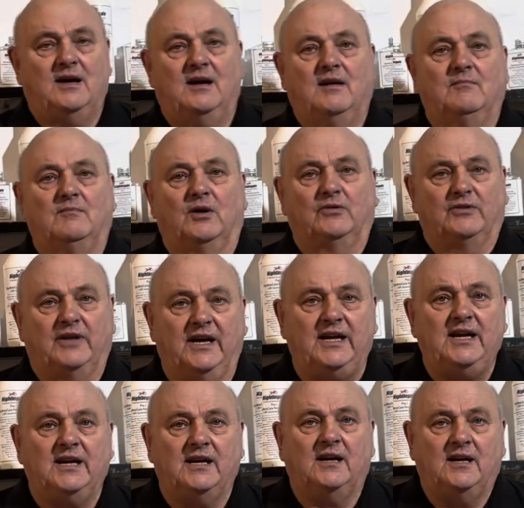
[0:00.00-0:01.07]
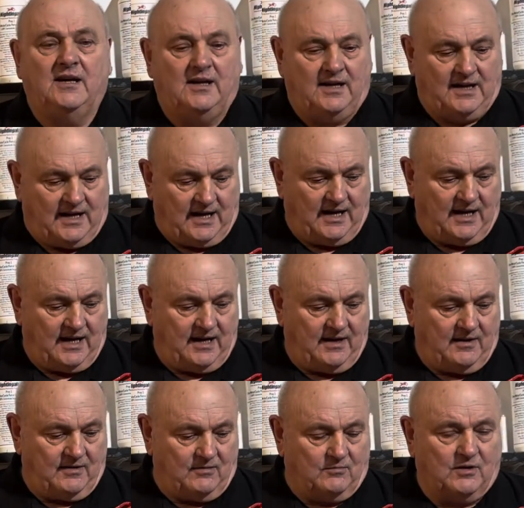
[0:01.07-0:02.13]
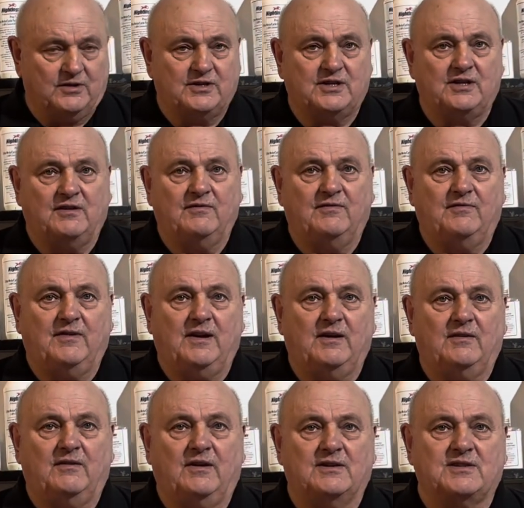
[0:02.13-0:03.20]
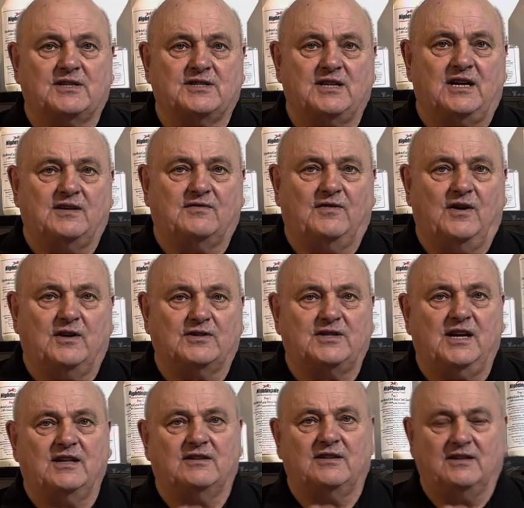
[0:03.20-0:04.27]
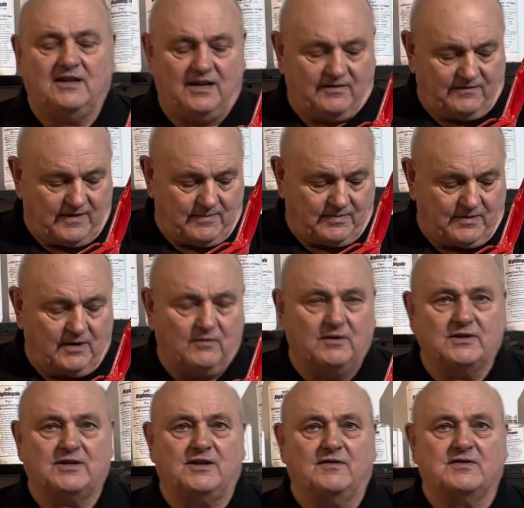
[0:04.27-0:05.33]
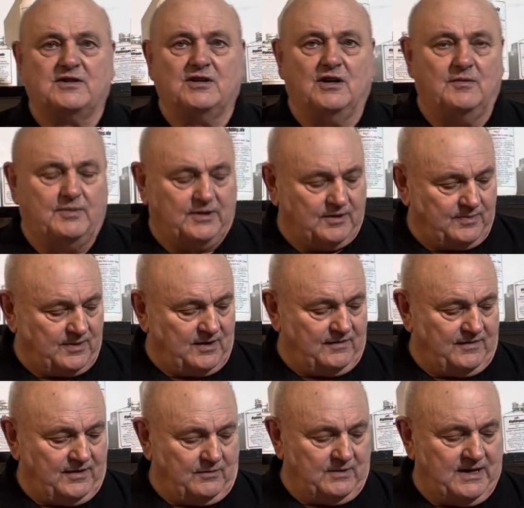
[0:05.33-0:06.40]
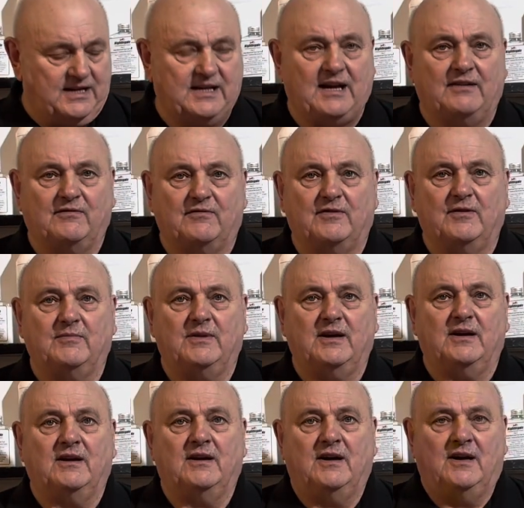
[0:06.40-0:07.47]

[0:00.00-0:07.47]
Monday. Once you've, as I say, it's 14th the day of February, once you've sobered up over the weekend from your